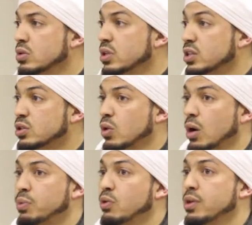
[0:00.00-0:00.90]
These two
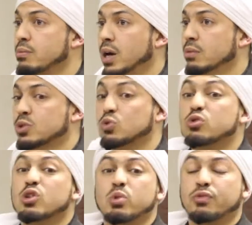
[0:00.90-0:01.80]
are both Imams,
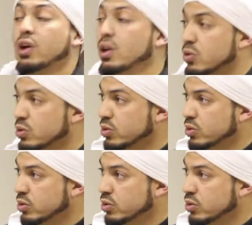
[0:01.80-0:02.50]
who do we follow?